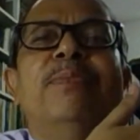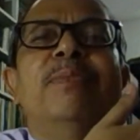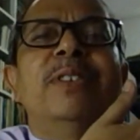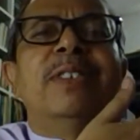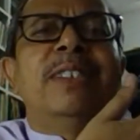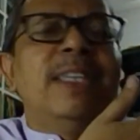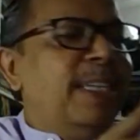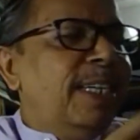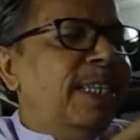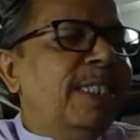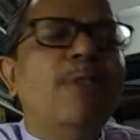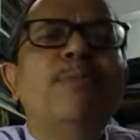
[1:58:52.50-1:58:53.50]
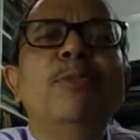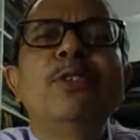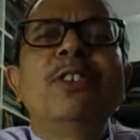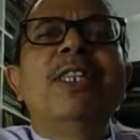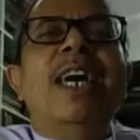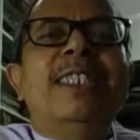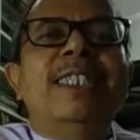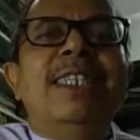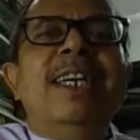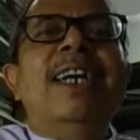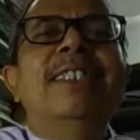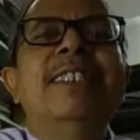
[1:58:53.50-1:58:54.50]
series of books that he
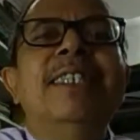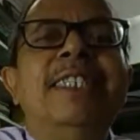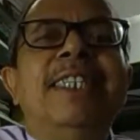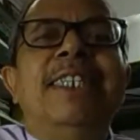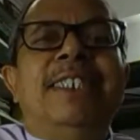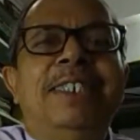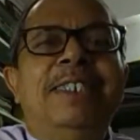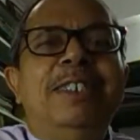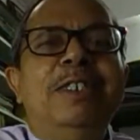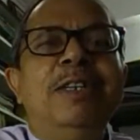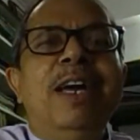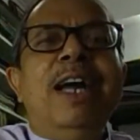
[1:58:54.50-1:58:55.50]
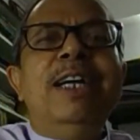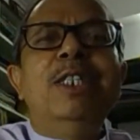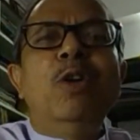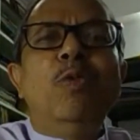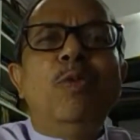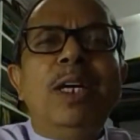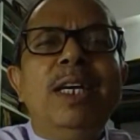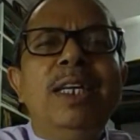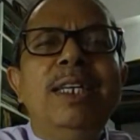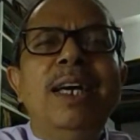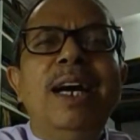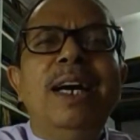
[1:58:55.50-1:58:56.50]
has written and the way
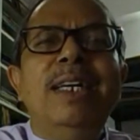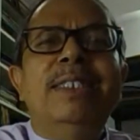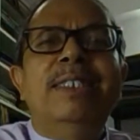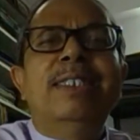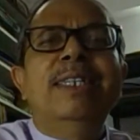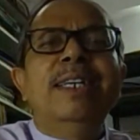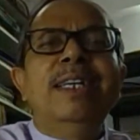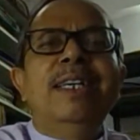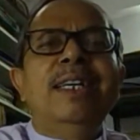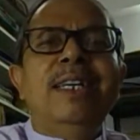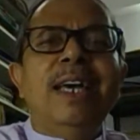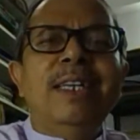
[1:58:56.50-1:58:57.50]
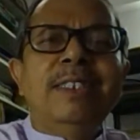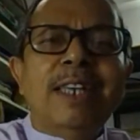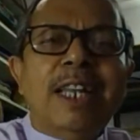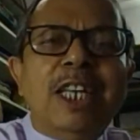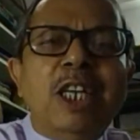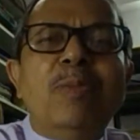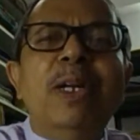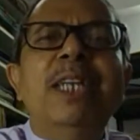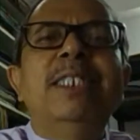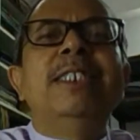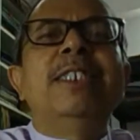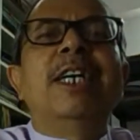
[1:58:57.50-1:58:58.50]
he has
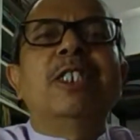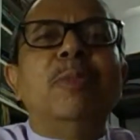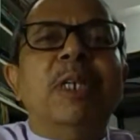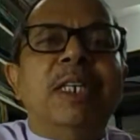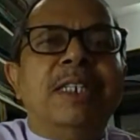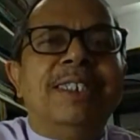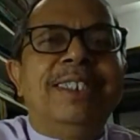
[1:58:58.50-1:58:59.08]
celebrated Kashmir.